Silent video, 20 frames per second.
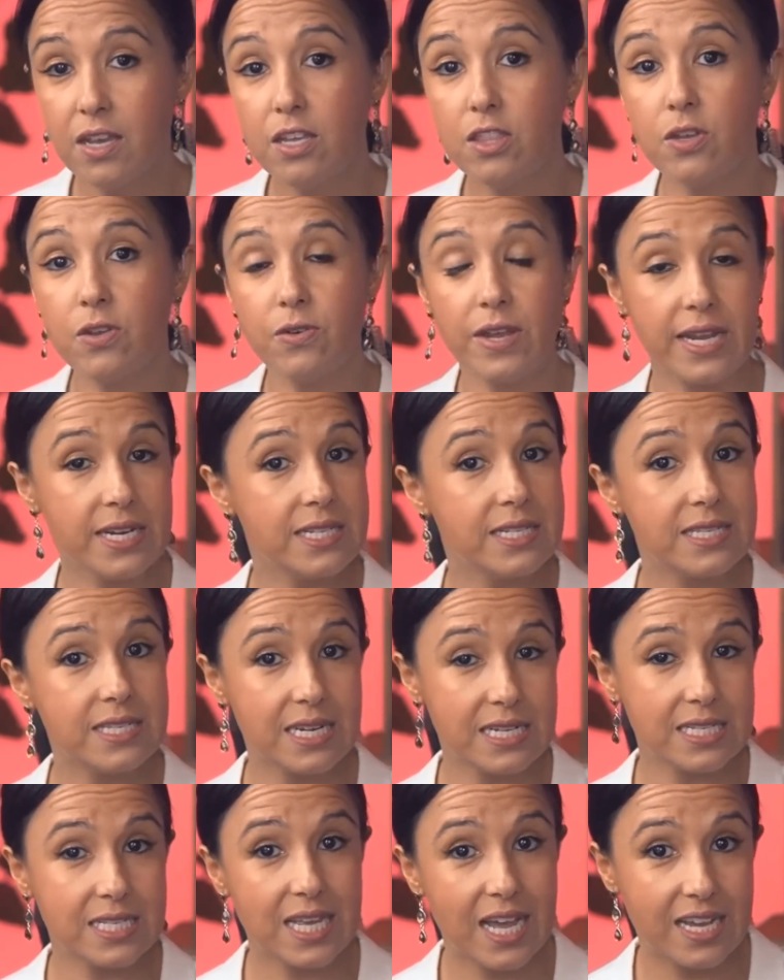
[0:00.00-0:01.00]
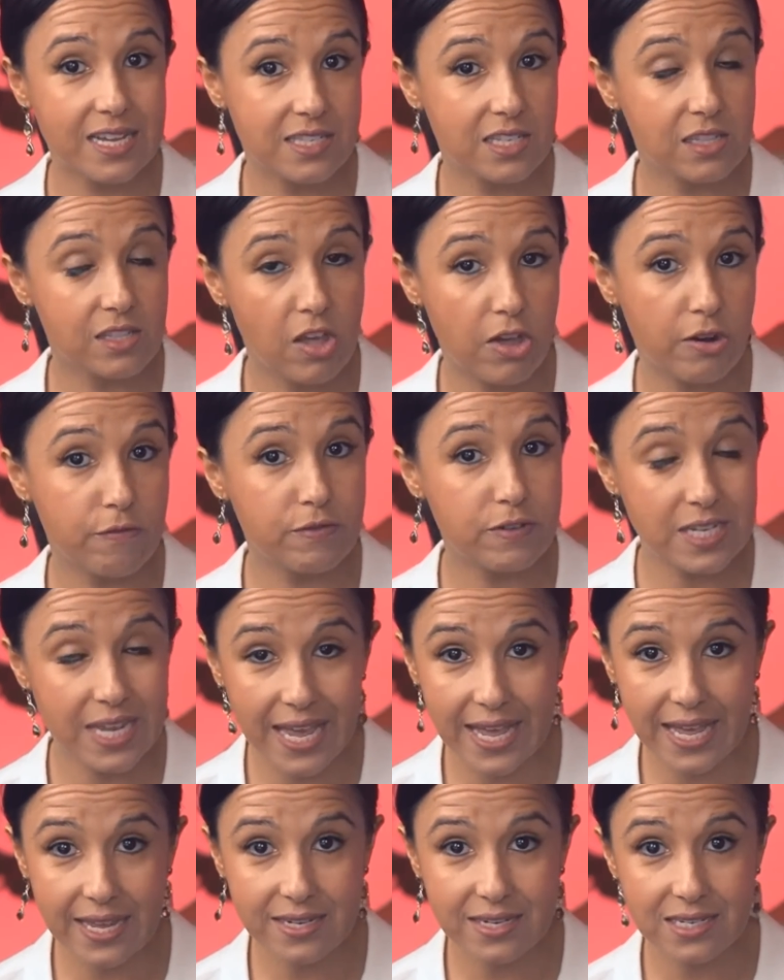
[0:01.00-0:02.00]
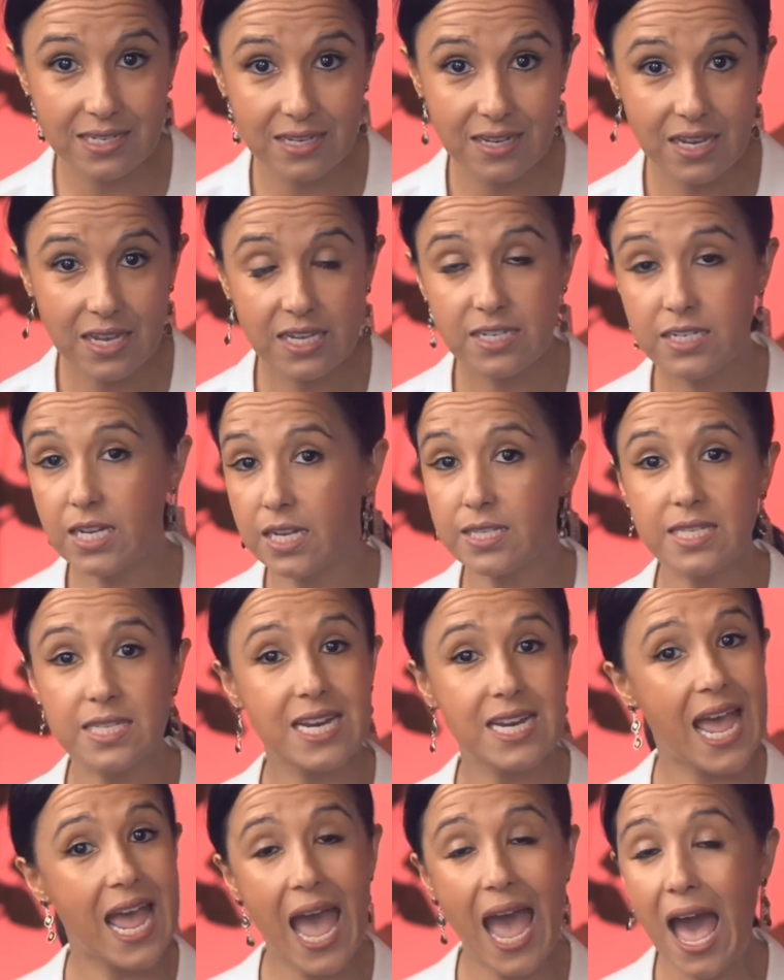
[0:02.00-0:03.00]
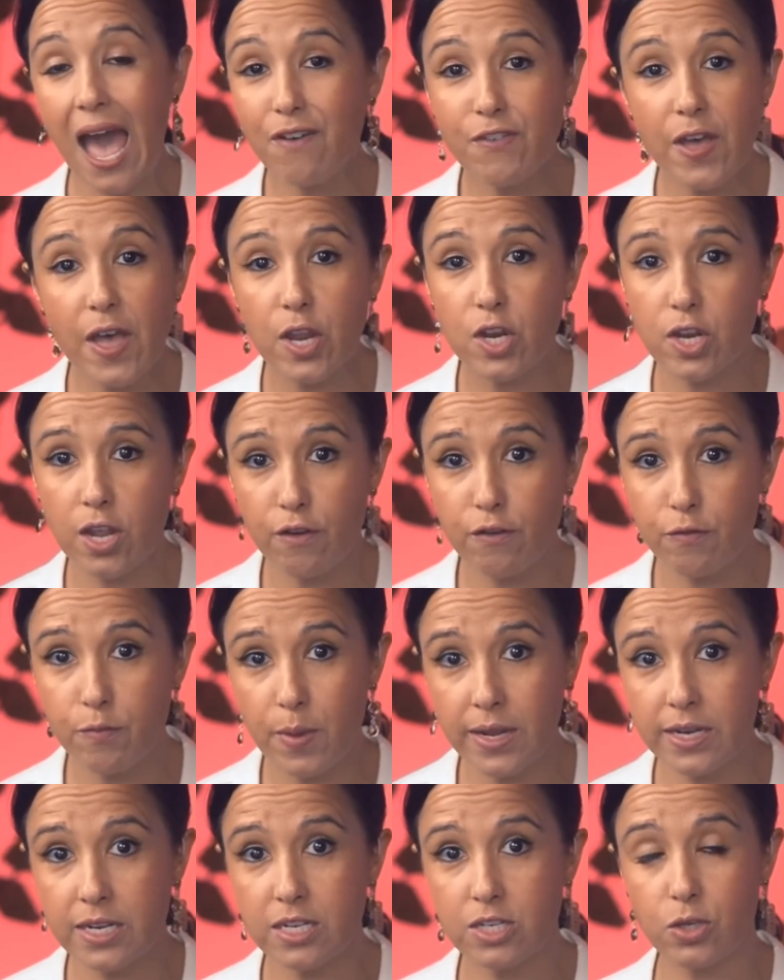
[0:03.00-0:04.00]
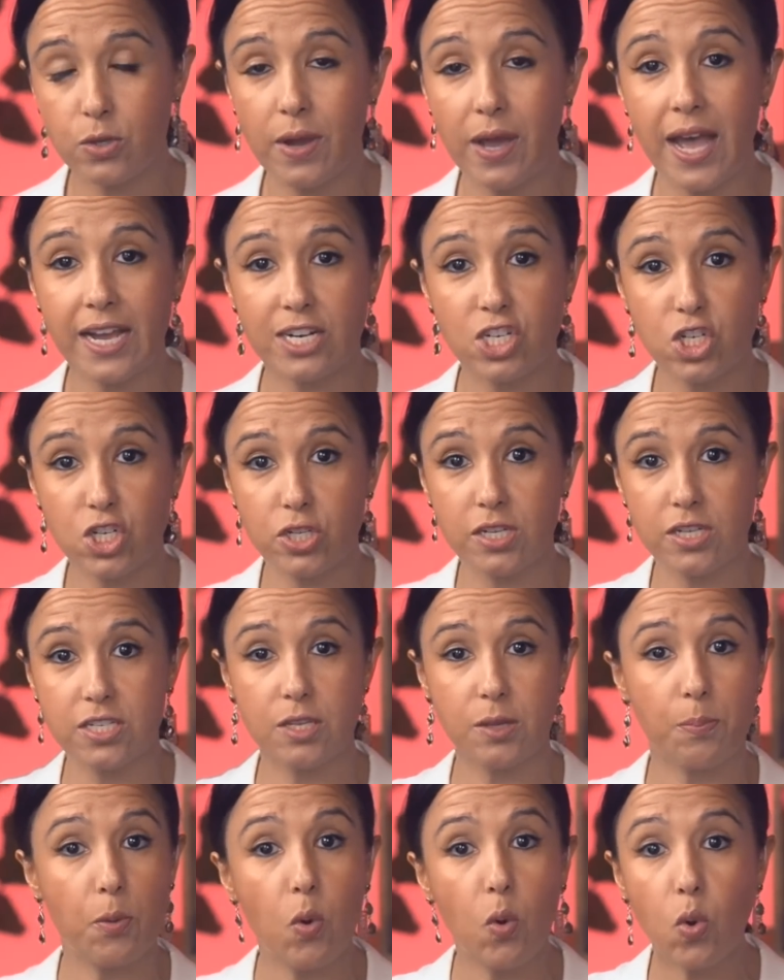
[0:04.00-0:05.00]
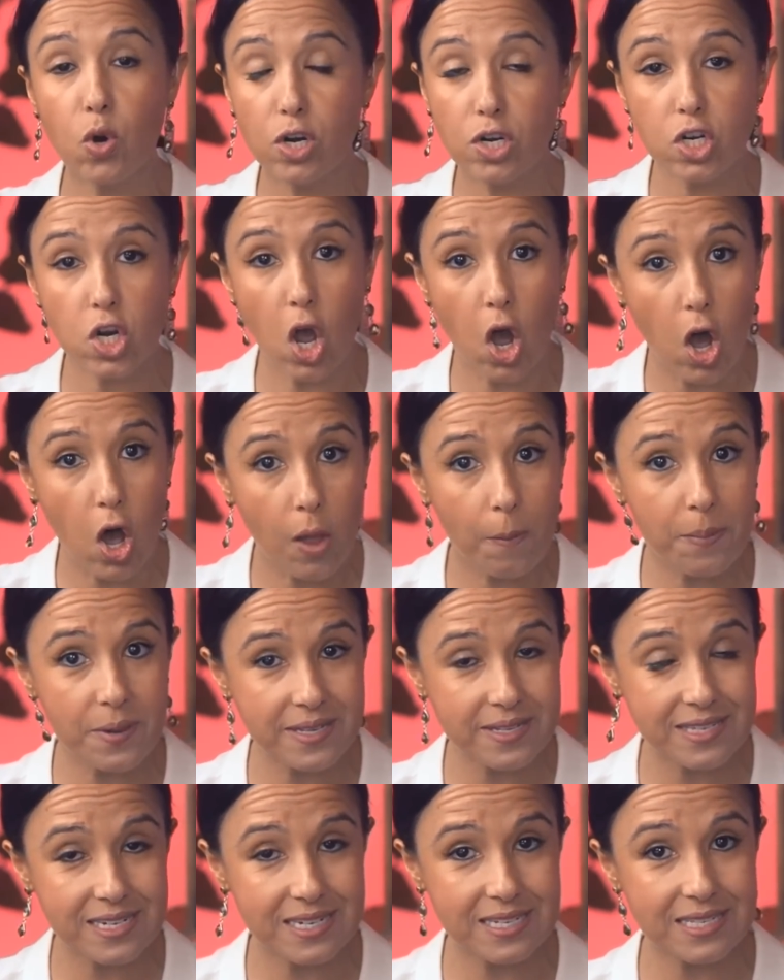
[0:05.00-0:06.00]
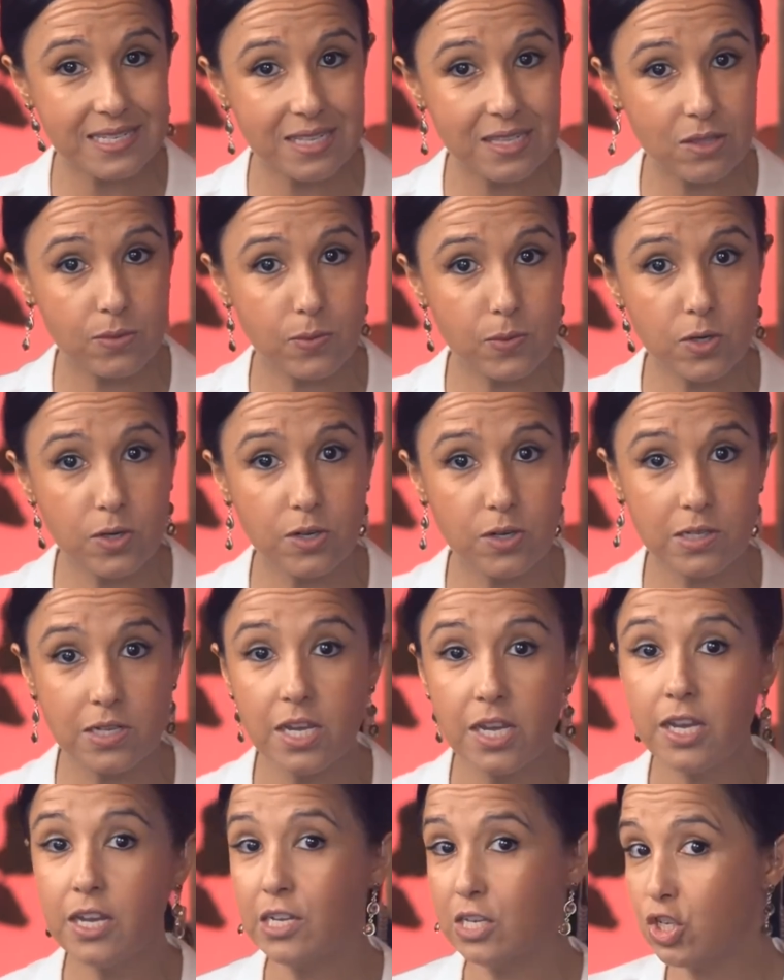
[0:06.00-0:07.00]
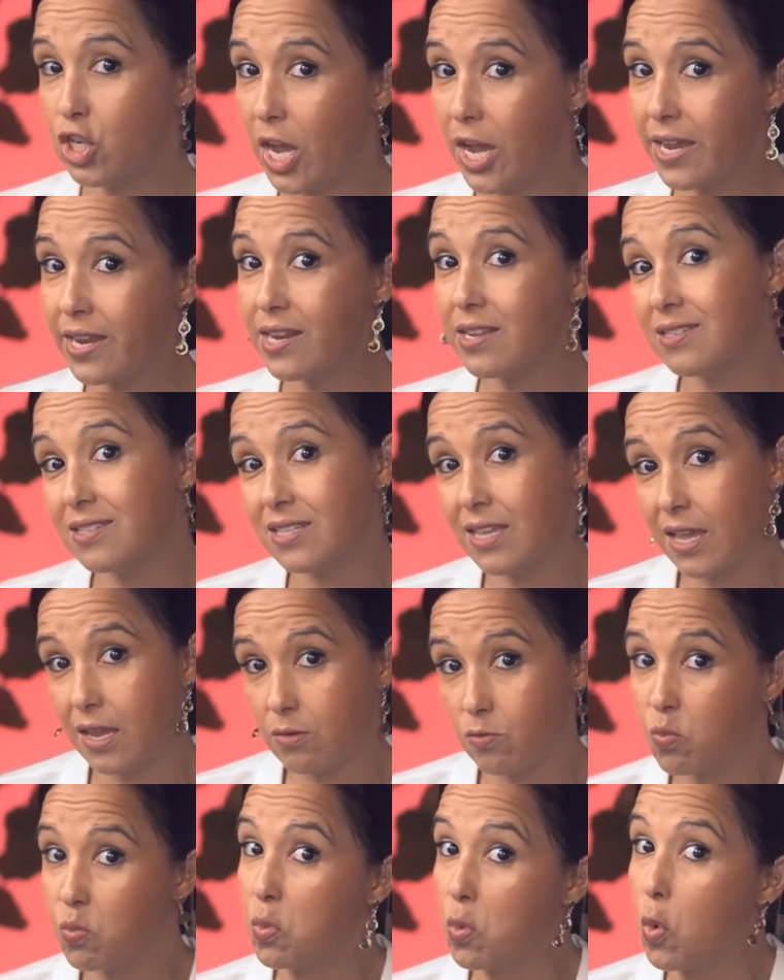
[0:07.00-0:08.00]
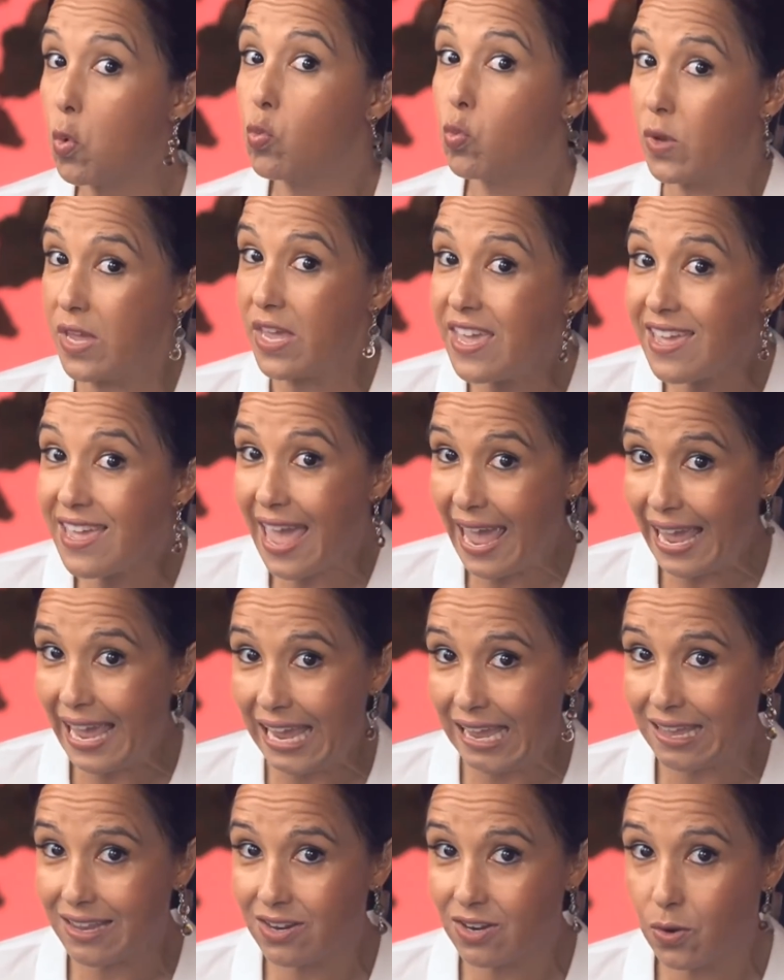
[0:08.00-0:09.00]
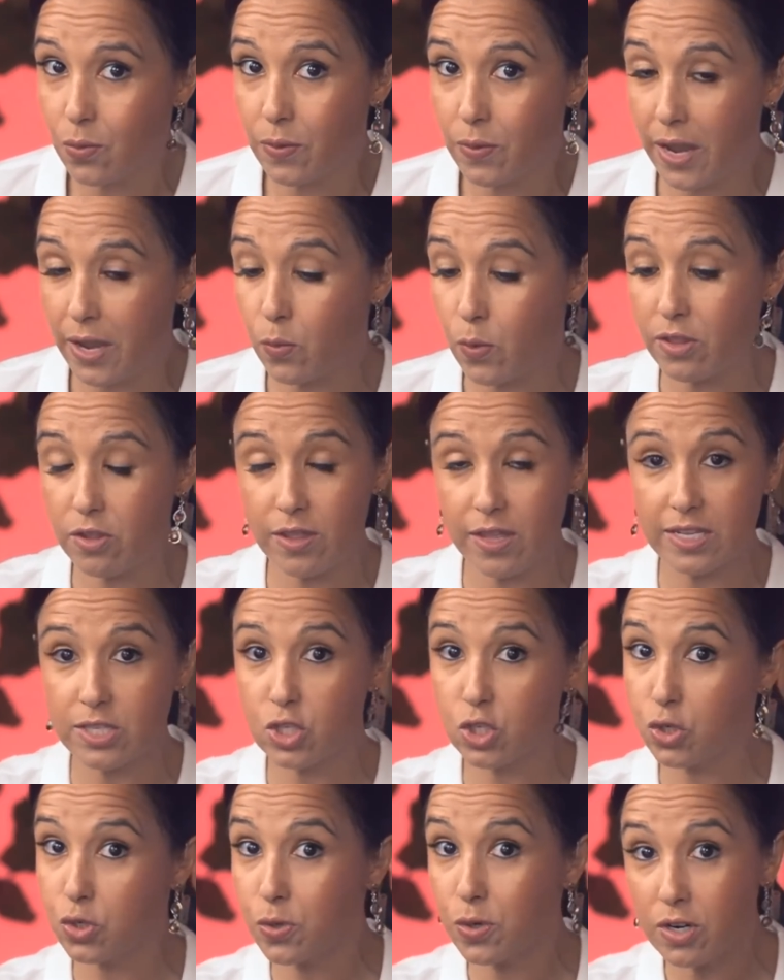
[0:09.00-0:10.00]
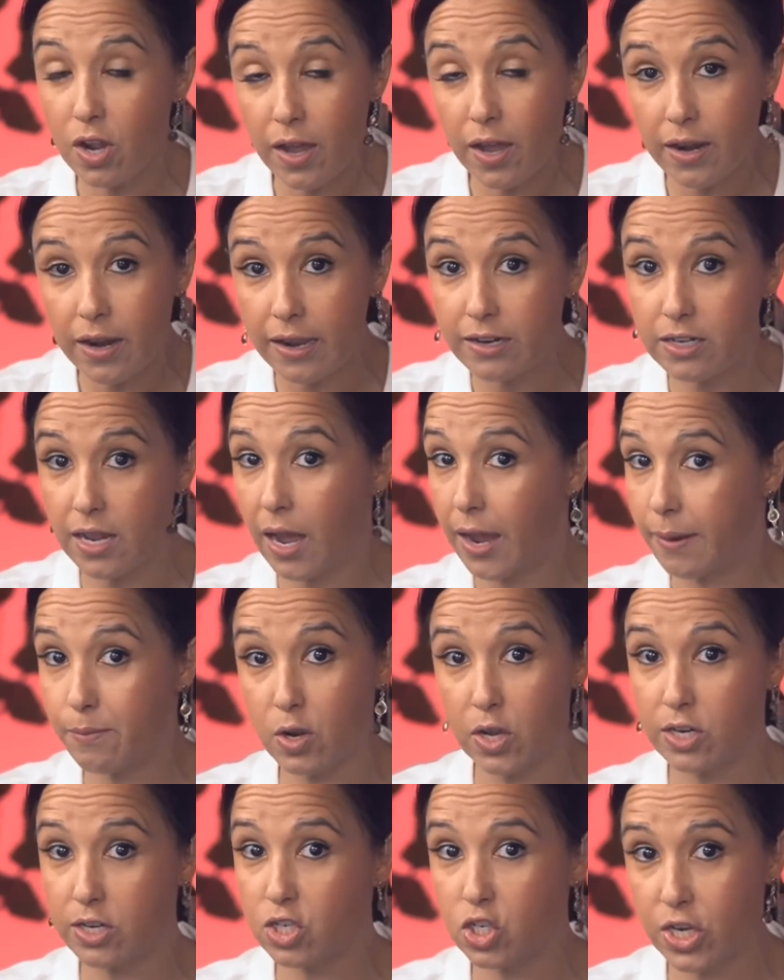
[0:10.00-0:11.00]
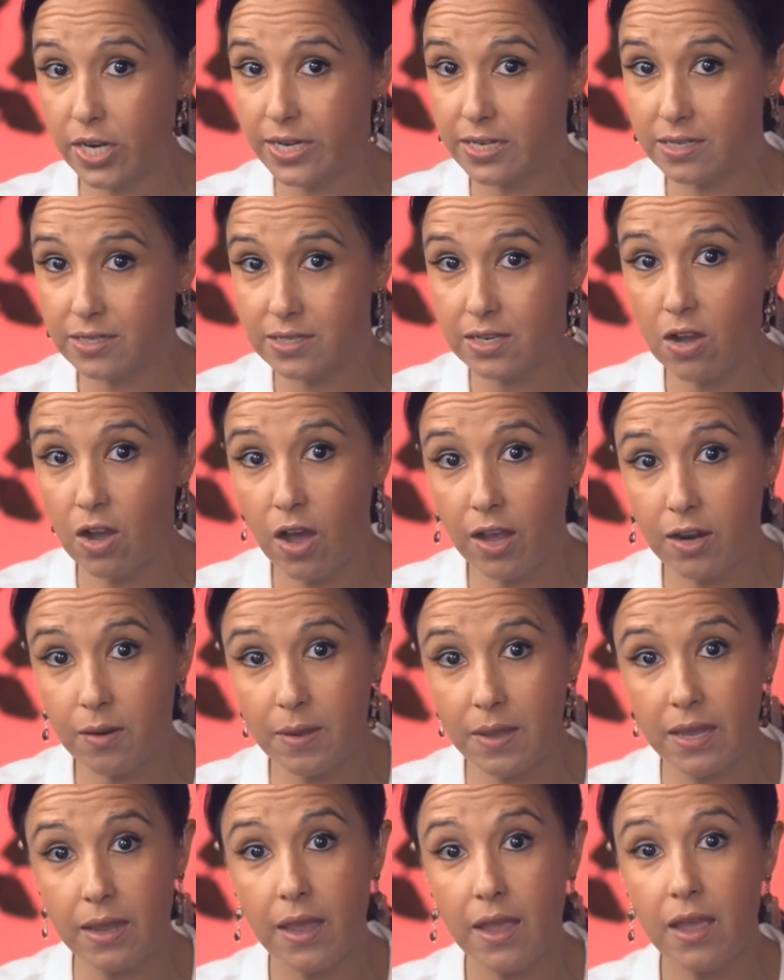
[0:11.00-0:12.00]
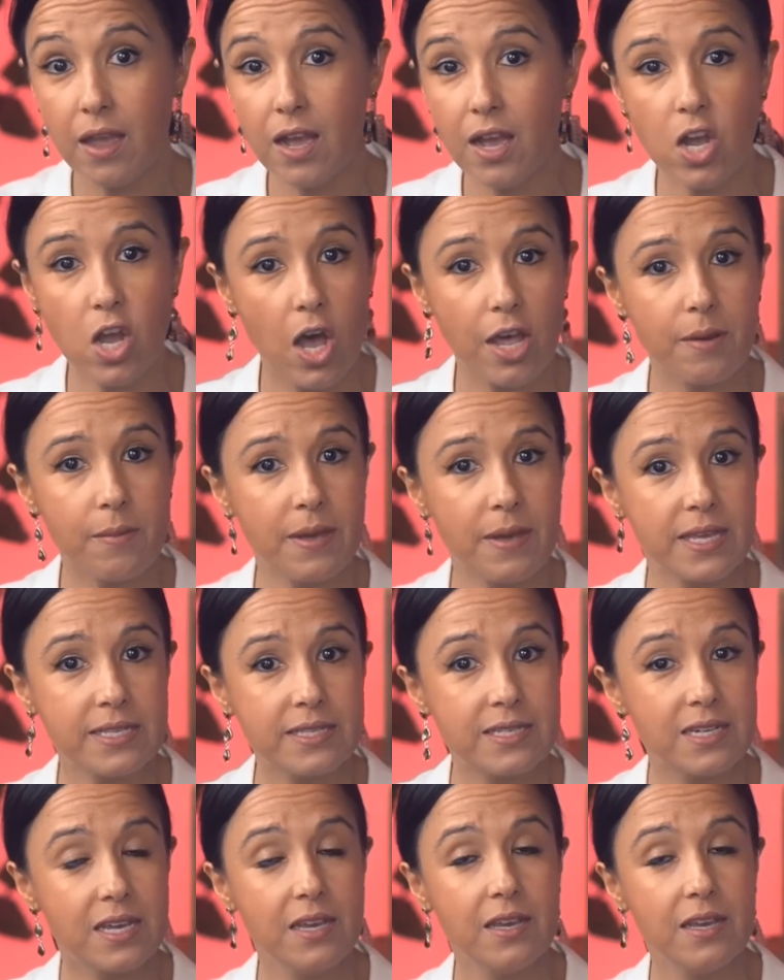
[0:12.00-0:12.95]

The United States has a lot of debt, doesn't have enough money to actually support all business in the world. China is saying we can, right? Whether that's true or not, I, am not a Chinese economy economist,